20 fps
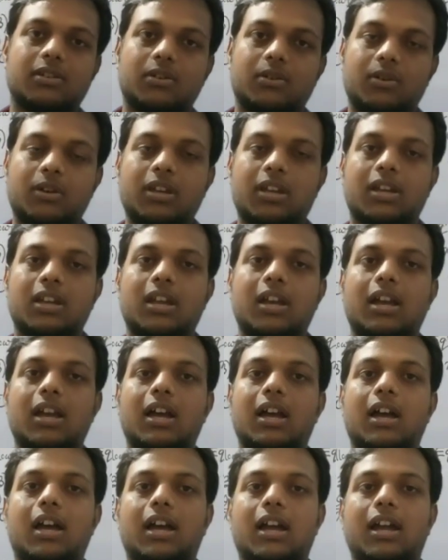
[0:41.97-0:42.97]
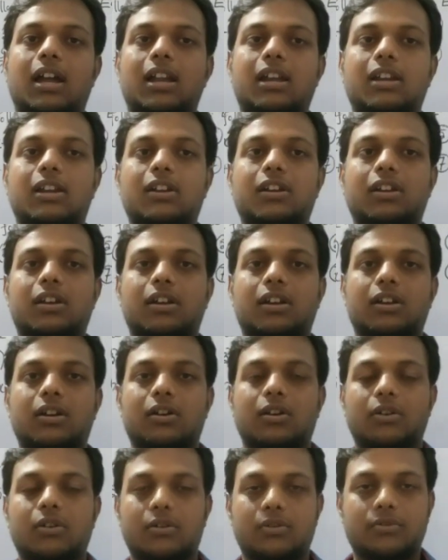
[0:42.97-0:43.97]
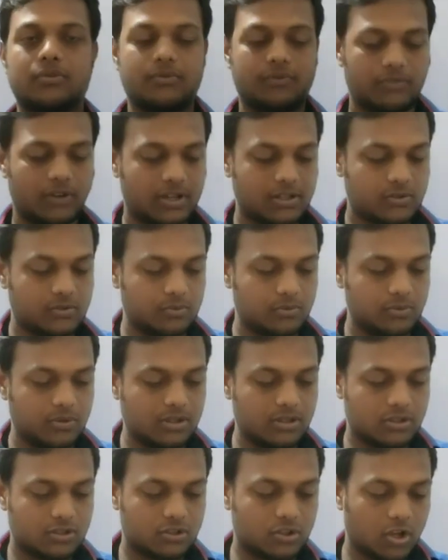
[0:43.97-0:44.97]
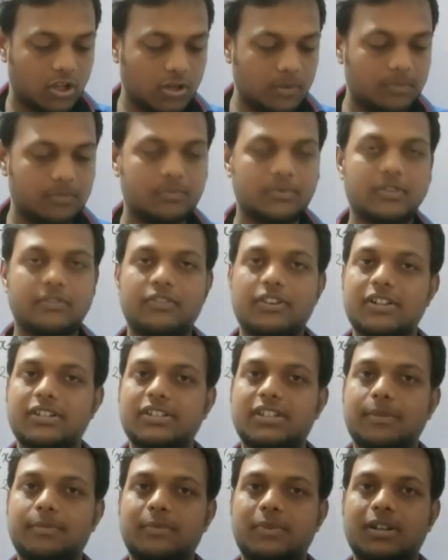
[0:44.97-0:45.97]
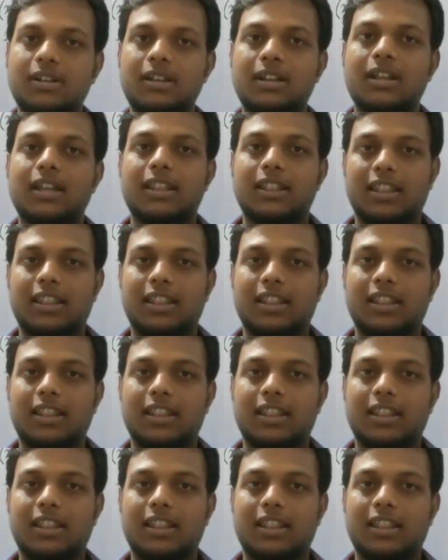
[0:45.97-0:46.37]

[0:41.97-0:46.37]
Okay, and first we will solve the first chapter.